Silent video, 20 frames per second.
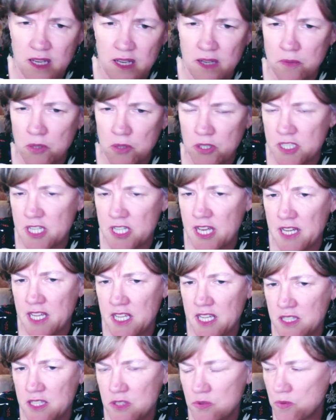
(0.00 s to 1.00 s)
What data
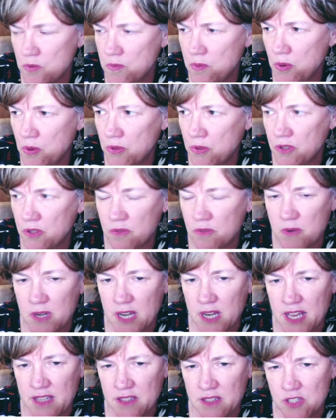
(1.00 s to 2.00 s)
is reported
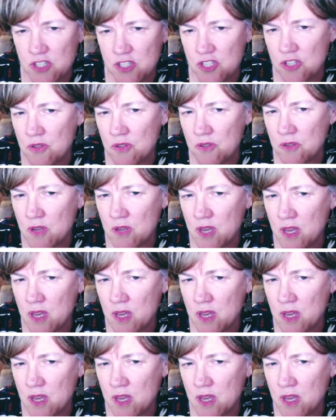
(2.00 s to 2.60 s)
relates to